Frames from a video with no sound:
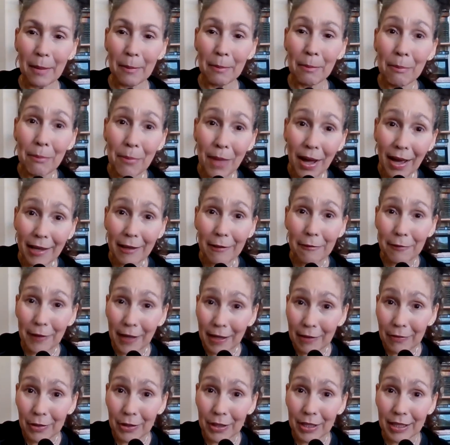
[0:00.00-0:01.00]
my
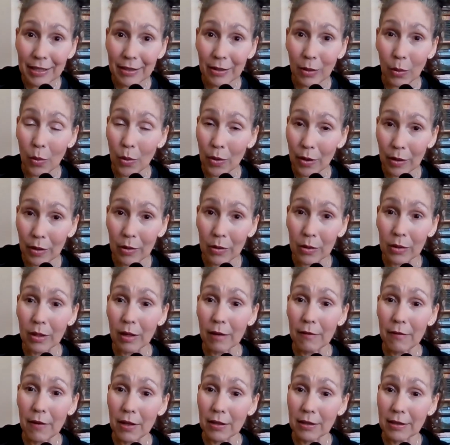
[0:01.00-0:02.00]
favorite oracle
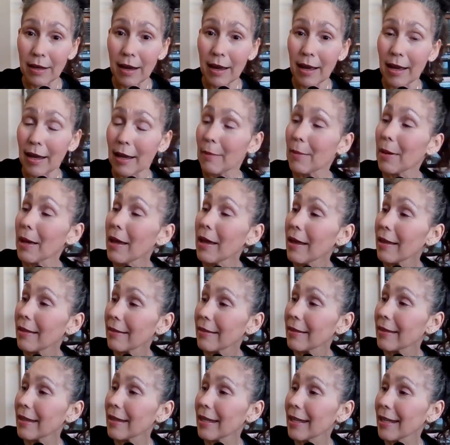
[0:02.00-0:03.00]
of all time,
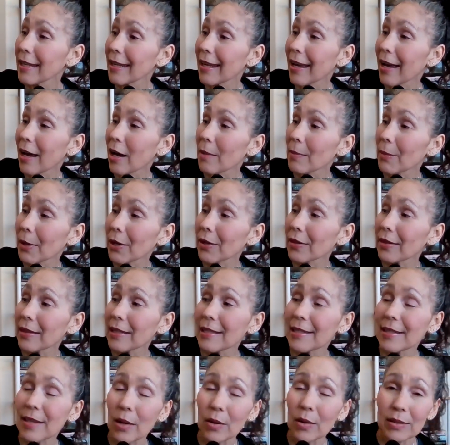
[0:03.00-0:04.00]
the um,
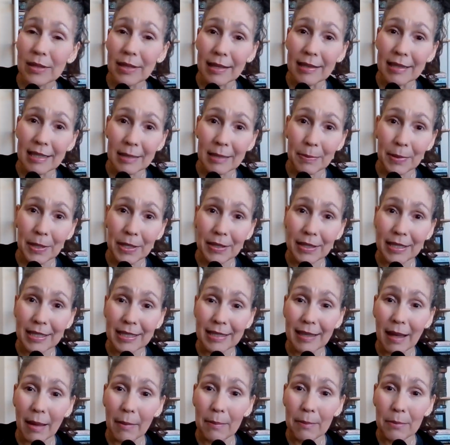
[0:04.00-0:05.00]
Earthly Souls and
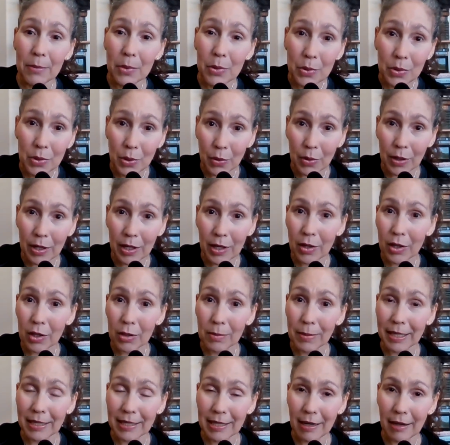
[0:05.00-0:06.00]
Spirits Moon
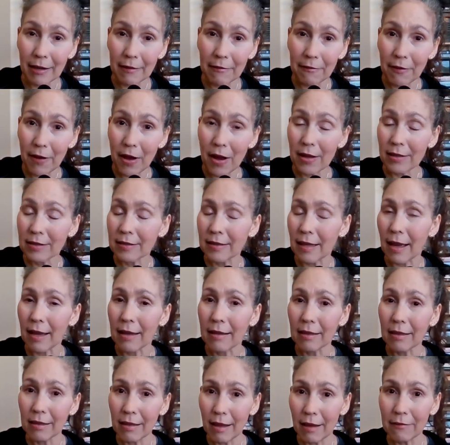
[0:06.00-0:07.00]
Oracle by Terri Foss.
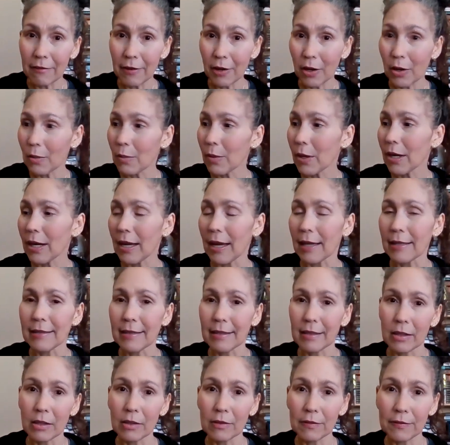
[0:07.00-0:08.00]
I love her work. I
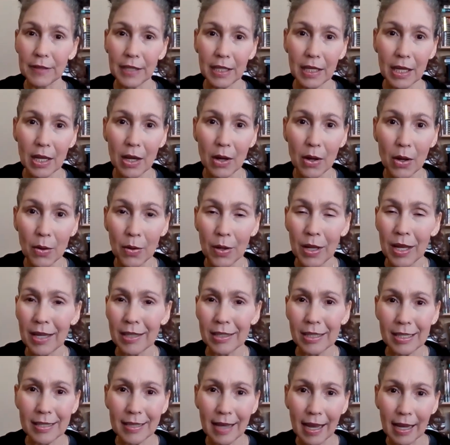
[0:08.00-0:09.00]
did a little video
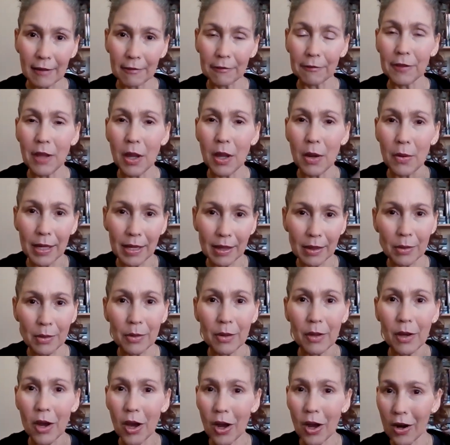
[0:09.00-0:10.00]
just kind of flowing
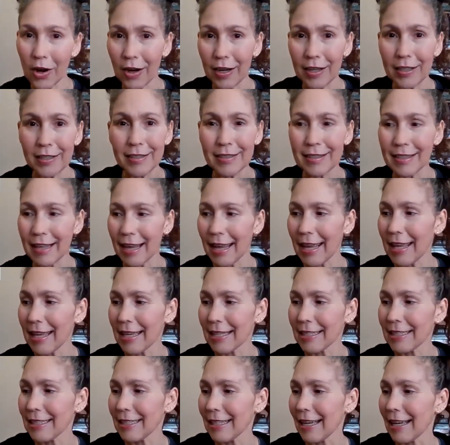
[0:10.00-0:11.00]
through the cards.
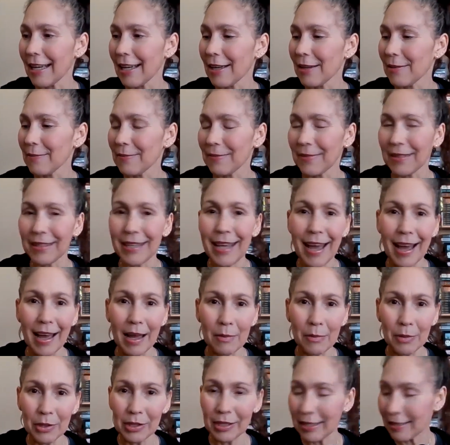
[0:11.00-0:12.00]
And um, yeah,
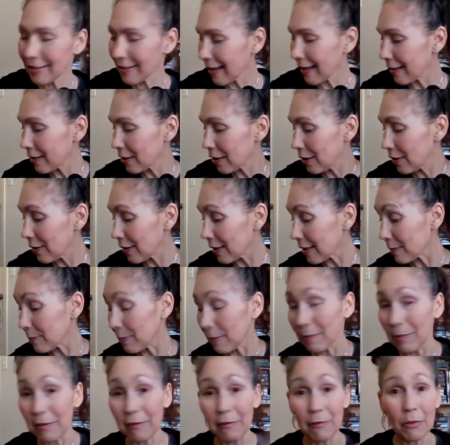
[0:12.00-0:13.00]
I'm really excited to do this.
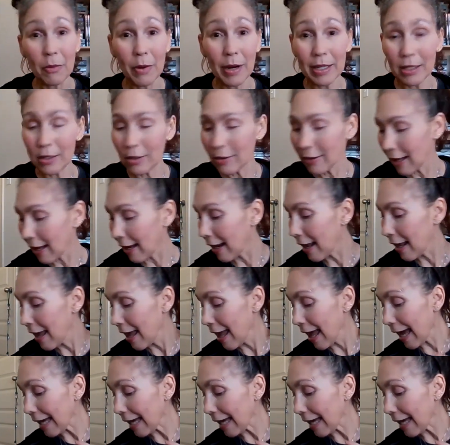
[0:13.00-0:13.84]
But before I do that,